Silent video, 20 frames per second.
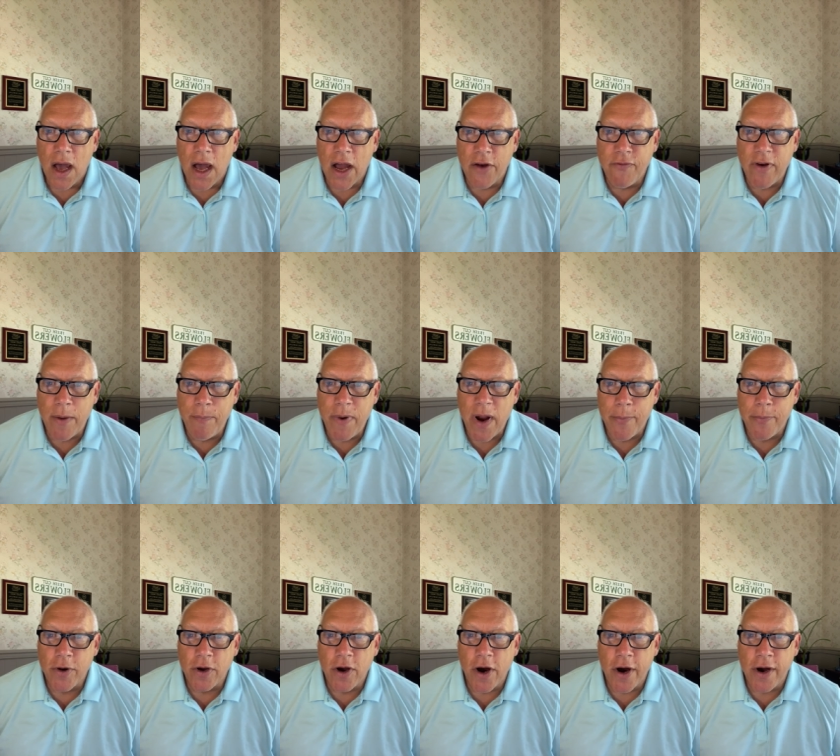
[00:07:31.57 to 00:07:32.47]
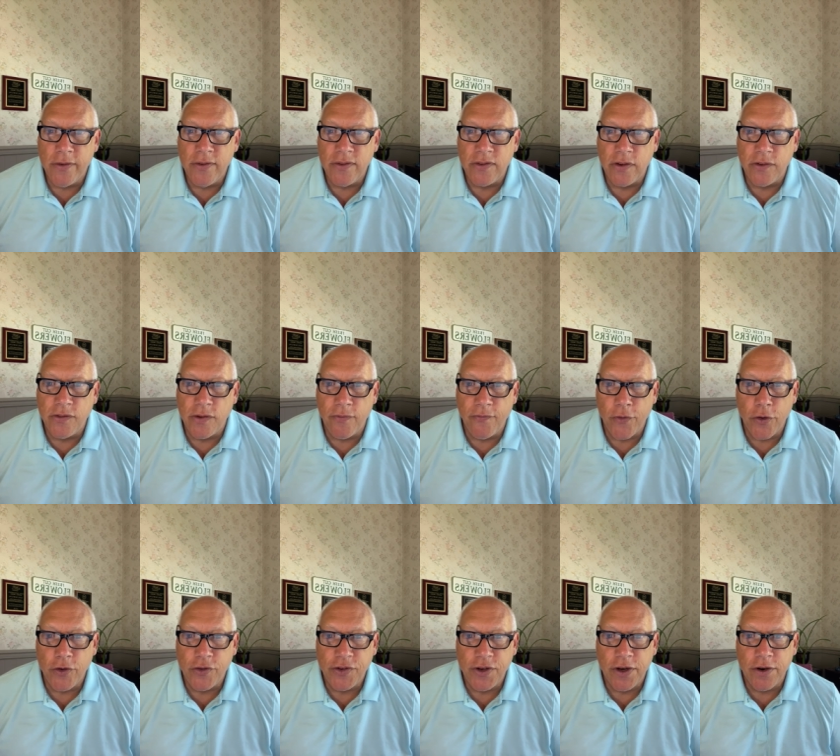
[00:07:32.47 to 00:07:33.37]
Uh, Red Pepper Gardens is the
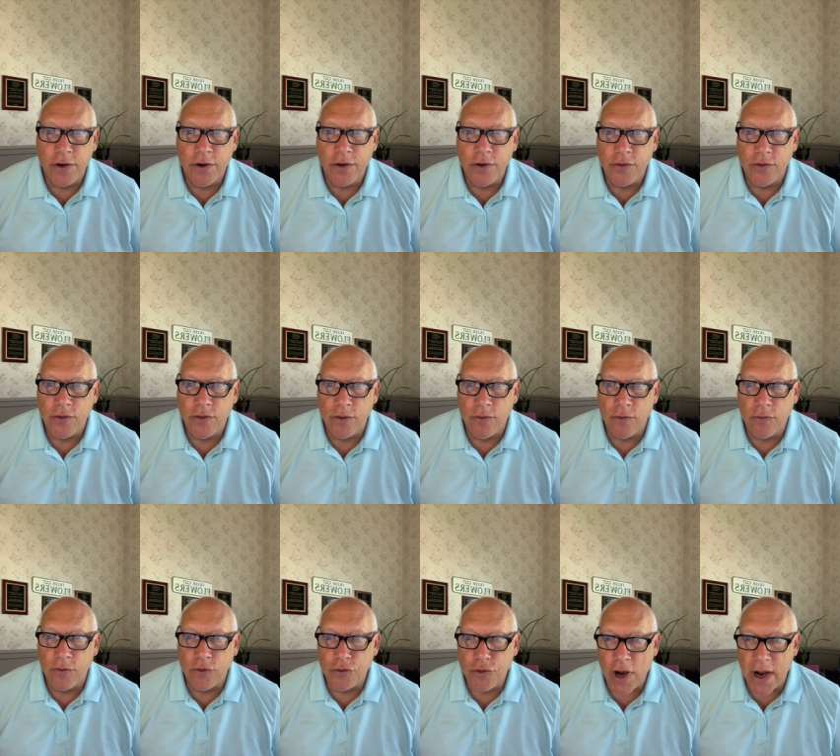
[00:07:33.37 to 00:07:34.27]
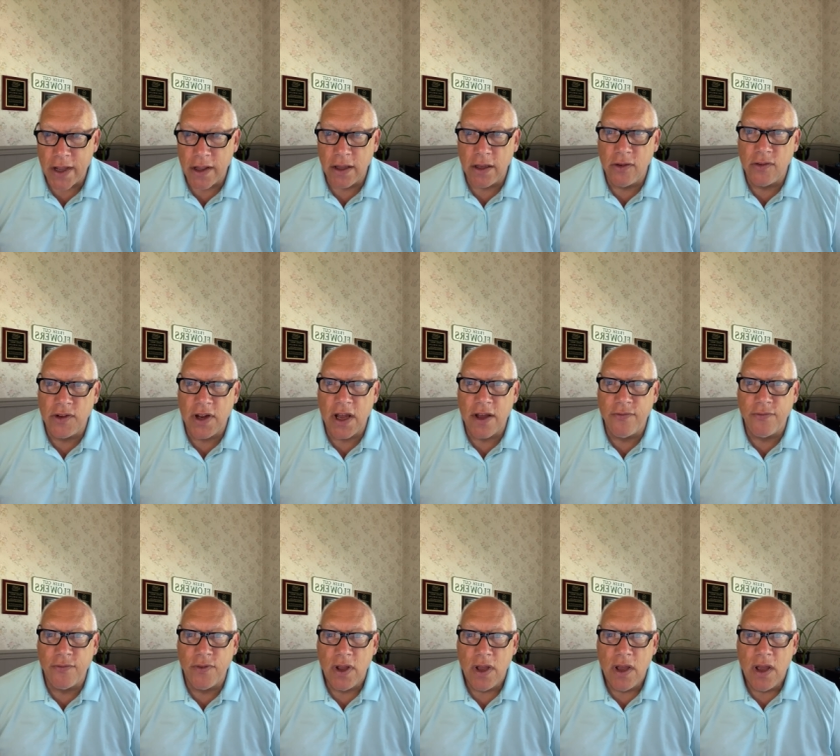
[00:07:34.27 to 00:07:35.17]
first year trialing
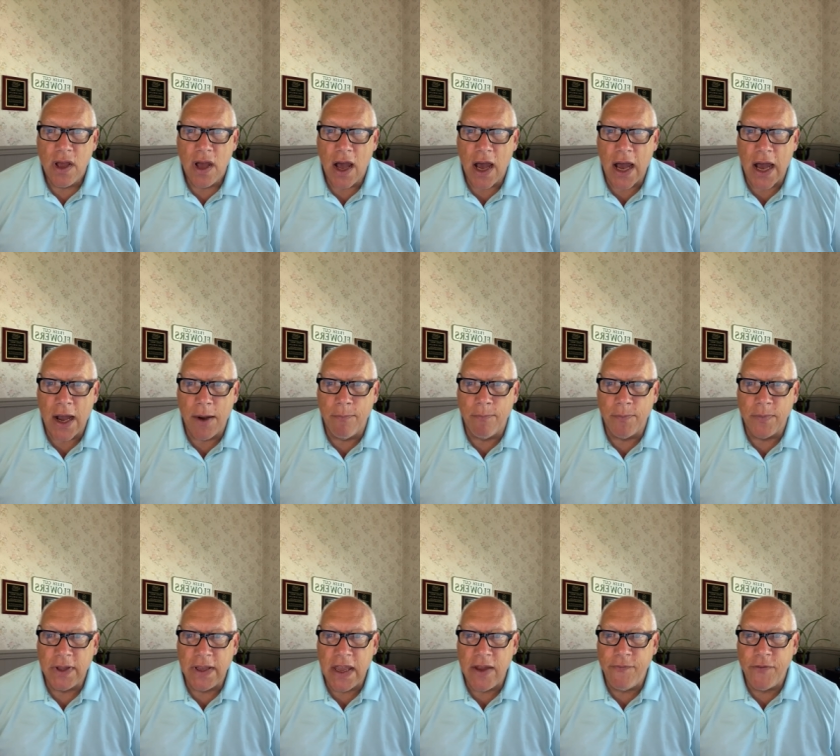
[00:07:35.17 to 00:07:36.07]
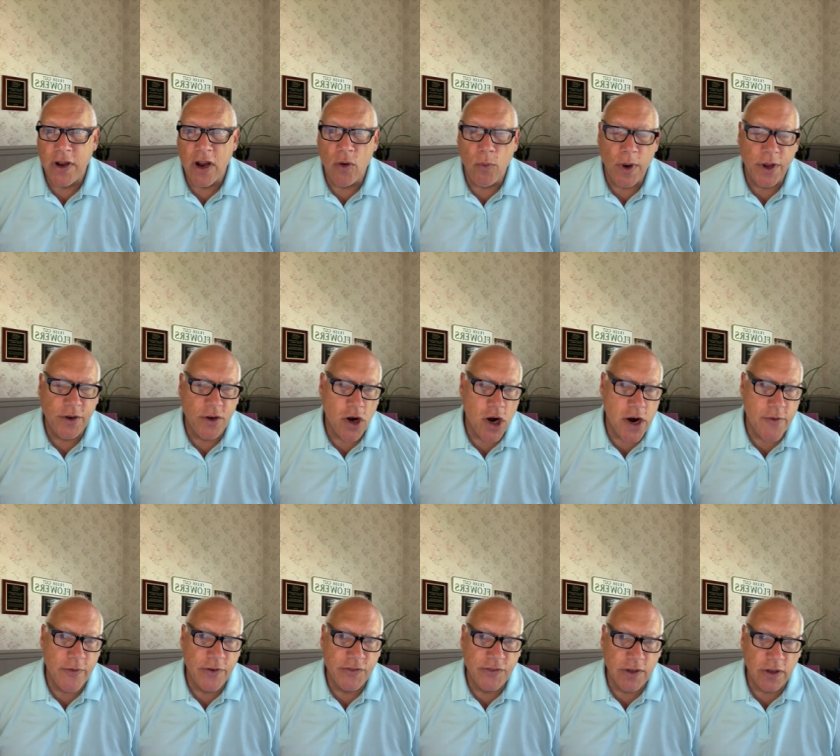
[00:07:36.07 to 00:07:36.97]
stuff. Um, can't figure out when to
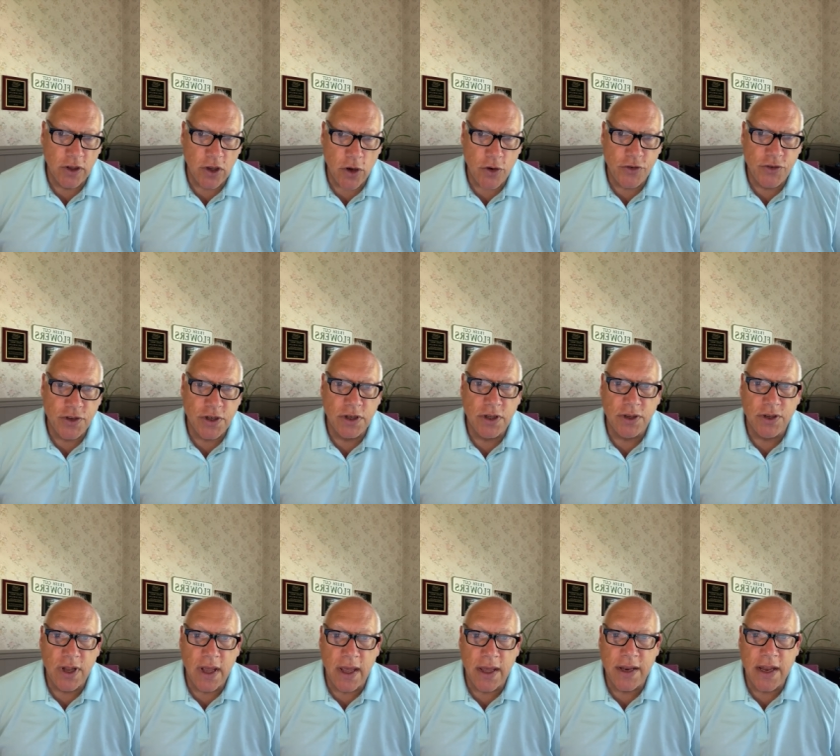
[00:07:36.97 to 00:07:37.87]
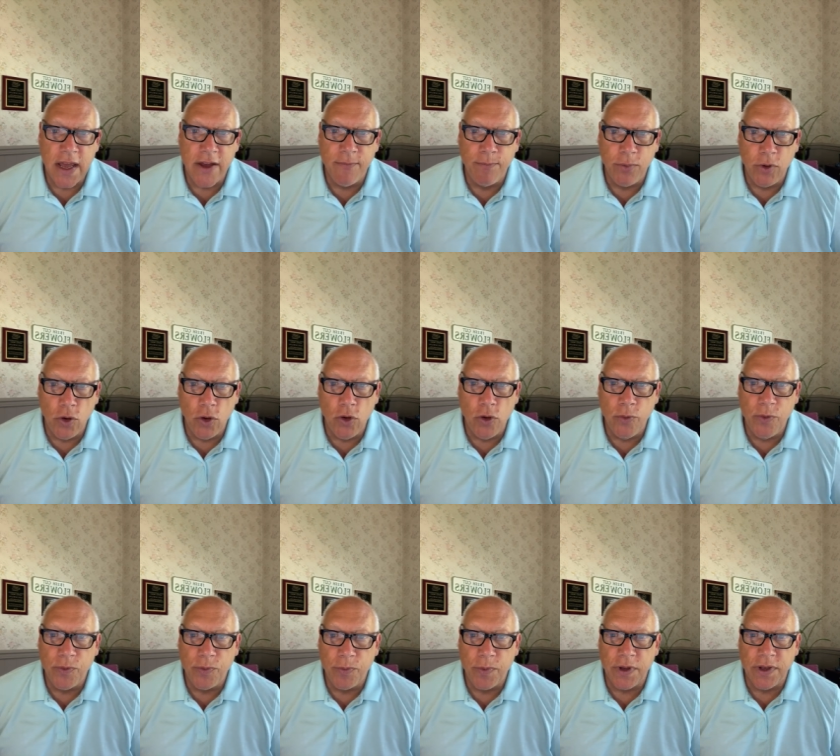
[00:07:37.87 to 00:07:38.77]
harvest celosia and have
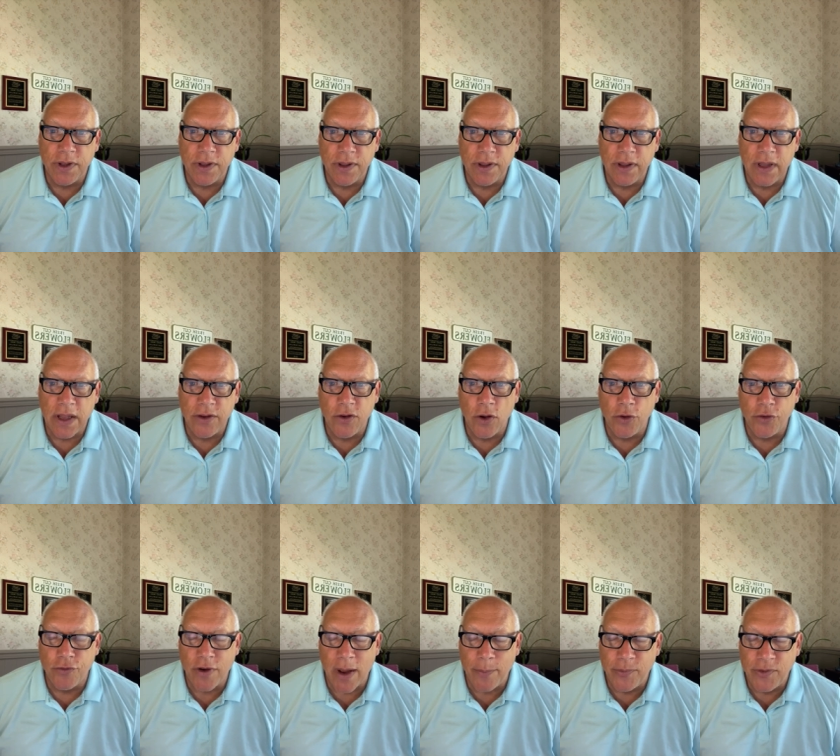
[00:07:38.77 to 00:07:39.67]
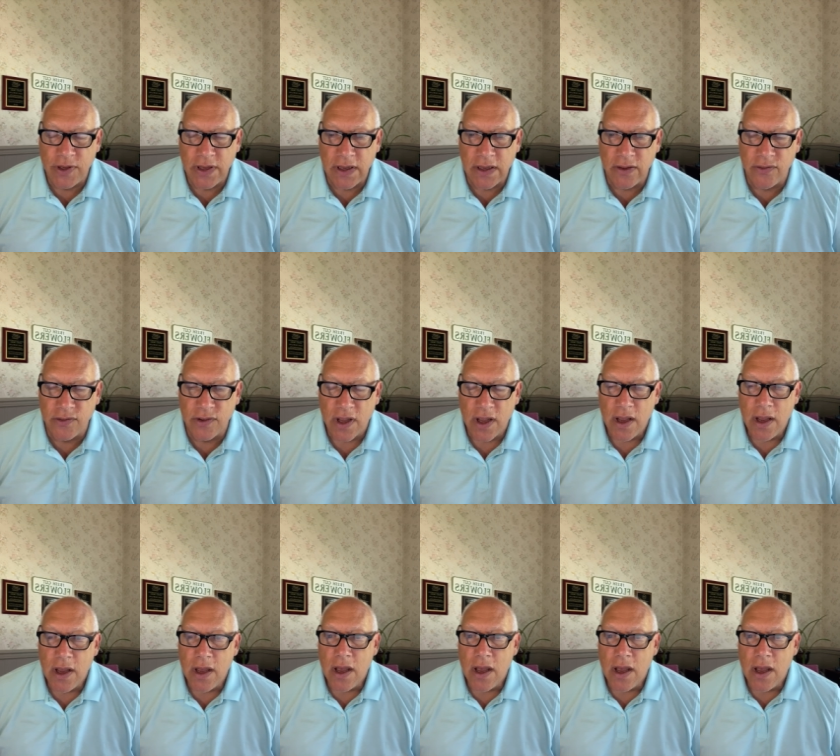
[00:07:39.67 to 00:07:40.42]
plumes, but that don't drop seeds.